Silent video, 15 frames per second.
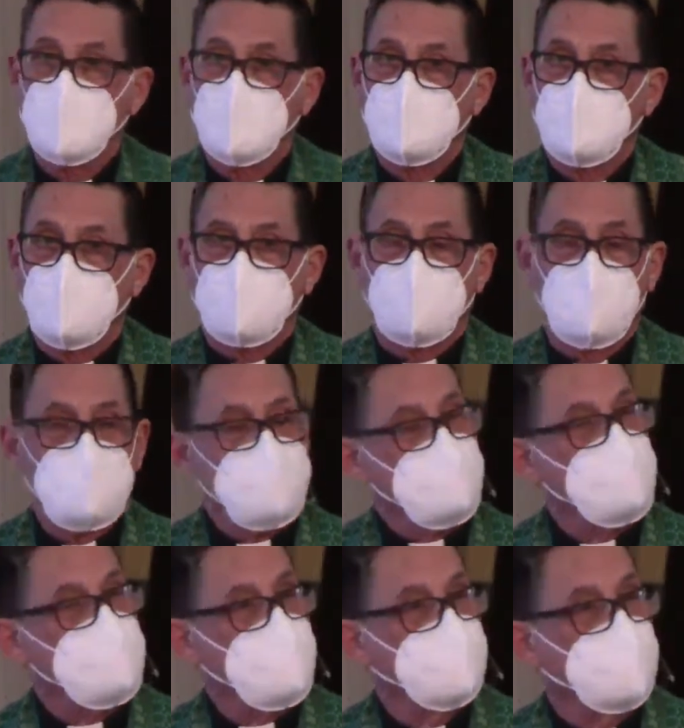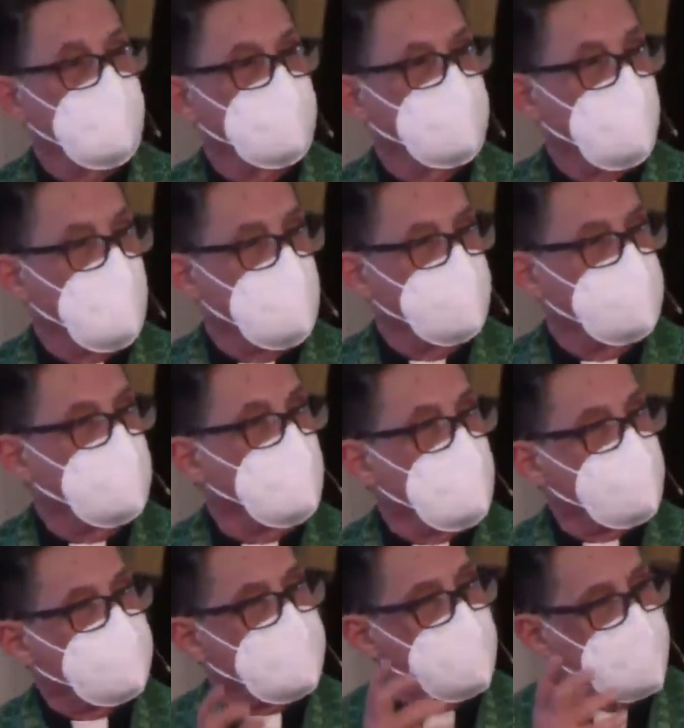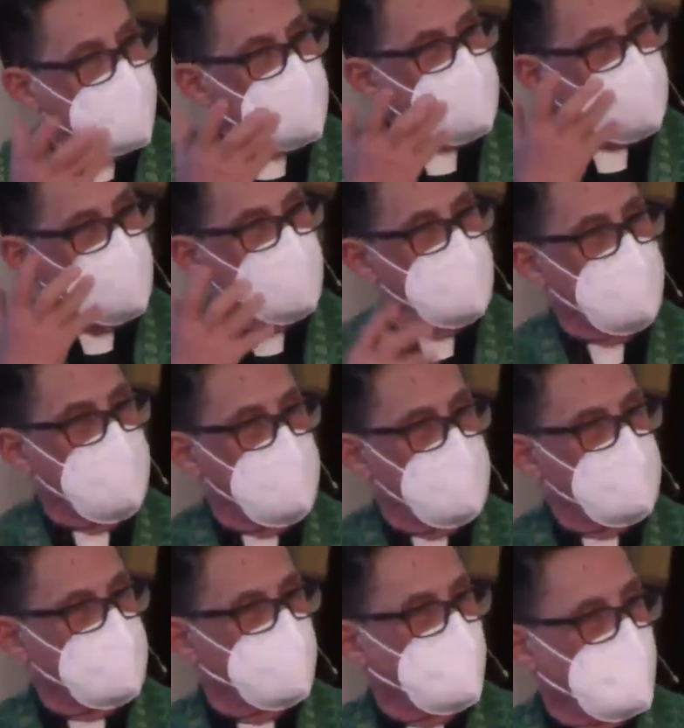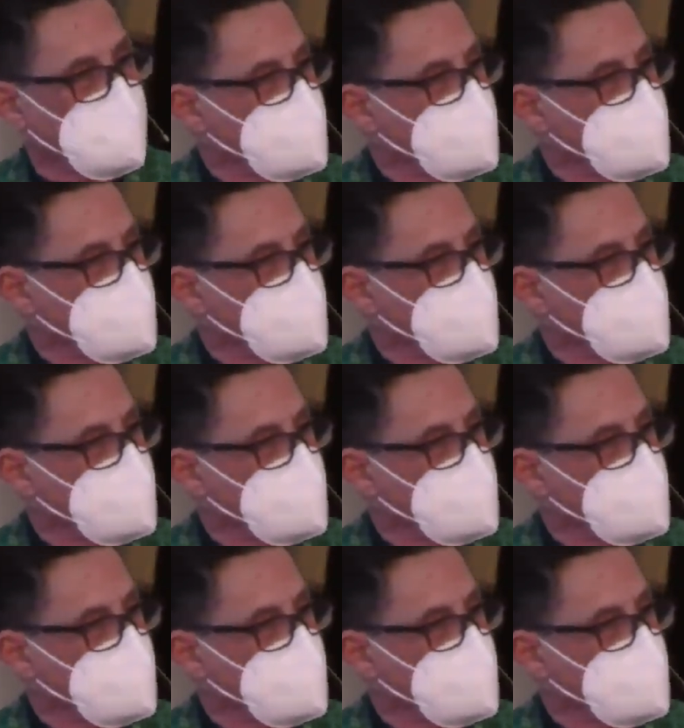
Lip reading: Corporations have enough profit, enough cash on hand to buy